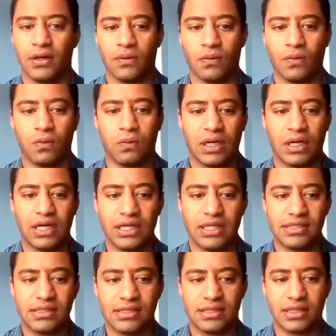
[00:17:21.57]
What
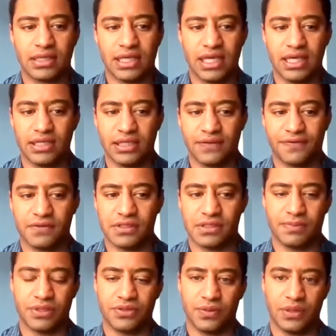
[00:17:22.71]
is the key difference
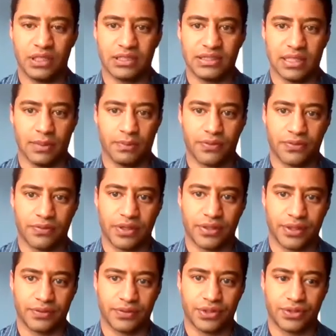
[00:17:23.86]
between a
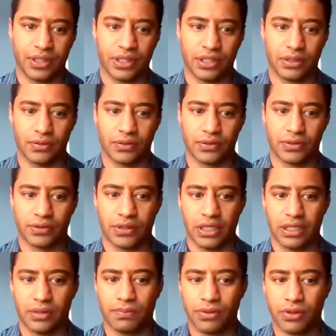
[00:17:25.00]
temporary restraining order and
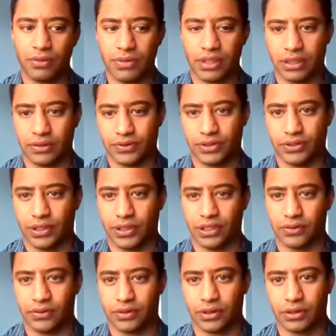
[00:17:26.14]
a permanent restraining
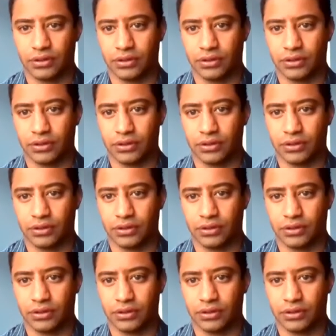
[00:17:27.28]
order?